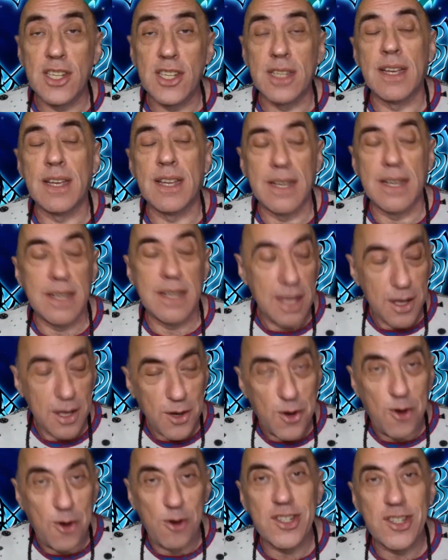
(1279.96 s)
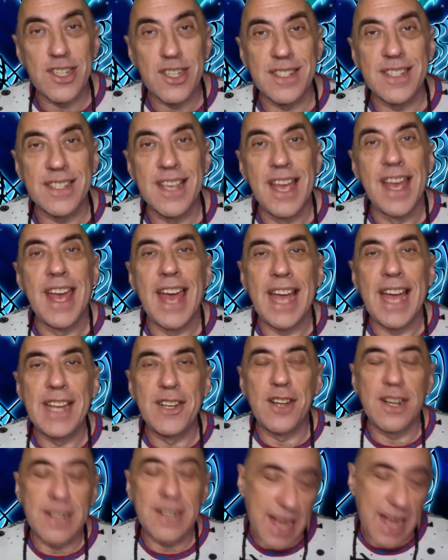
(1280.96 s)
uh, cautious and
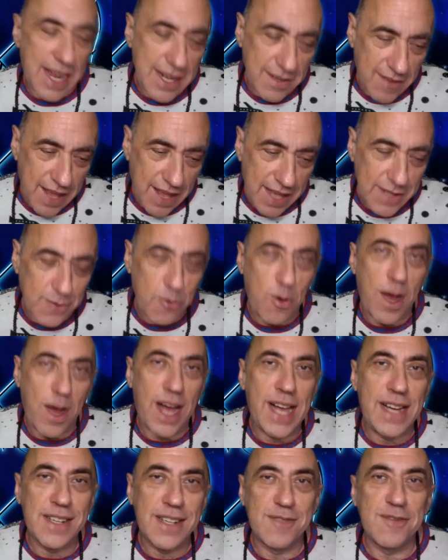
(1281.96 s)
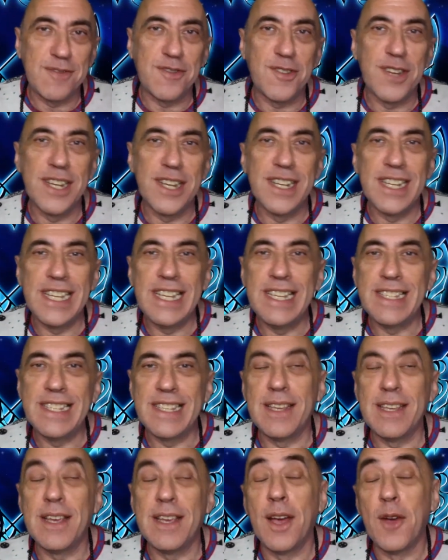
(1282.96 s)
not kind of as wild and free and
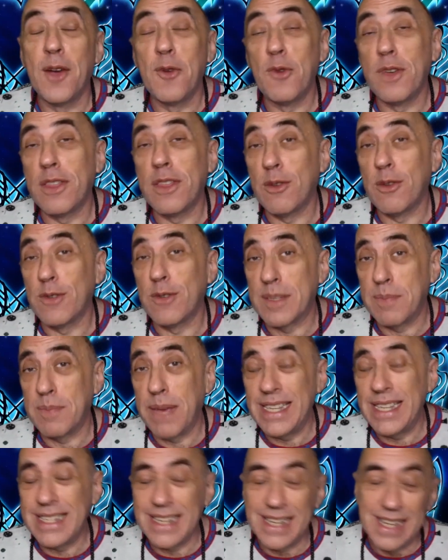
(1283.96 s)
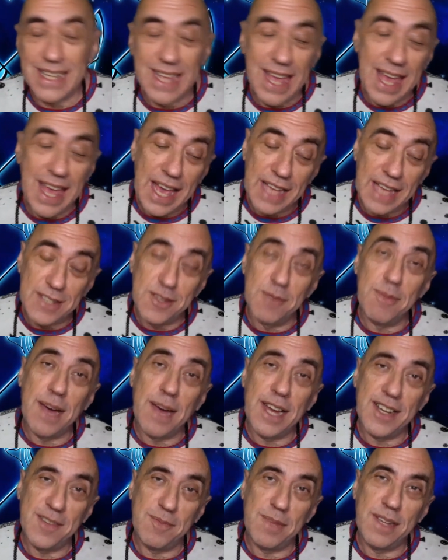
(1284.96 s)
easy with your spending as you
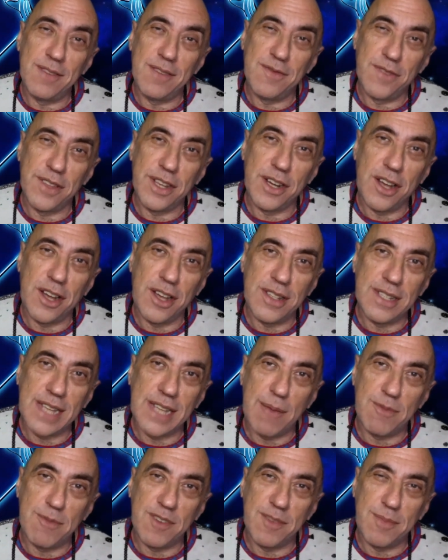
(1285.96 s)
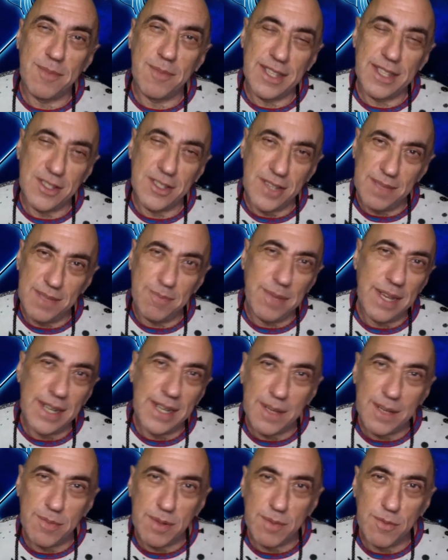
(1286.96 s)
might have been for the last couple of months. Just be a
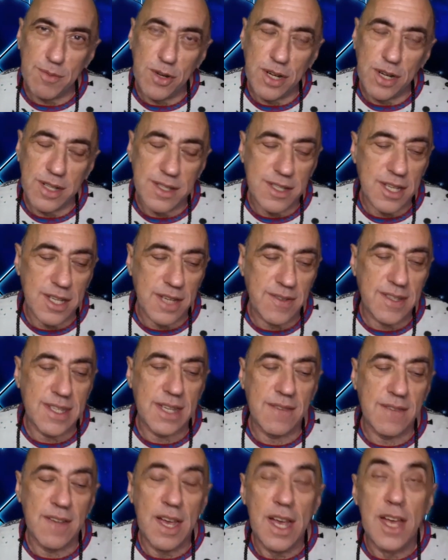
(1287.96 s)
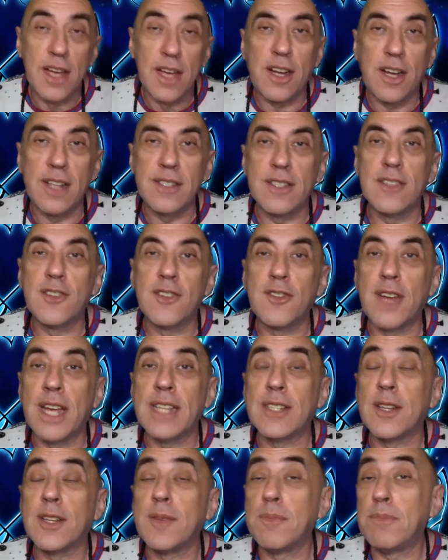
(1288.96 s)
little bit more conservative,
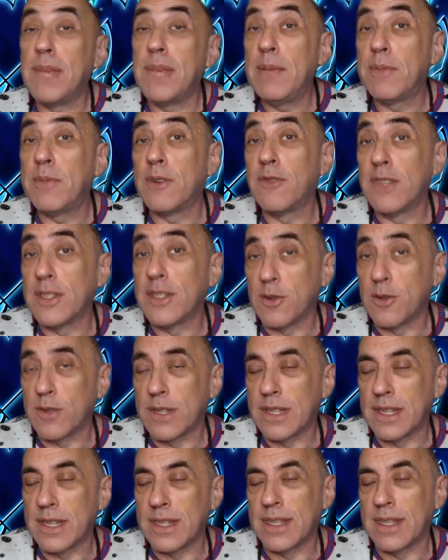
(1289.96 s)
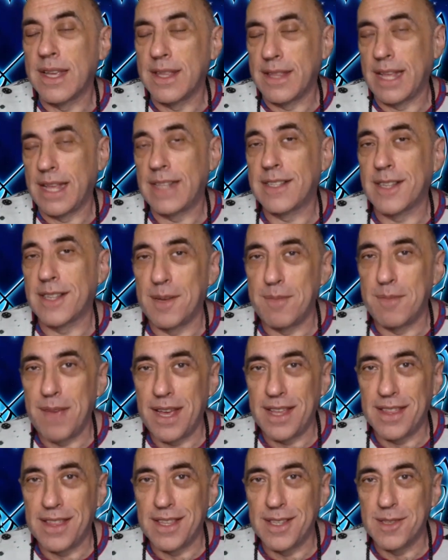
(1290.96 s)
concentrate on people resources. That's going to
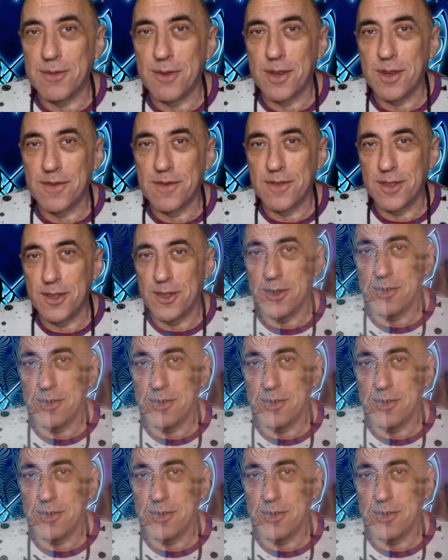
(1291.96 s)
make things work for you.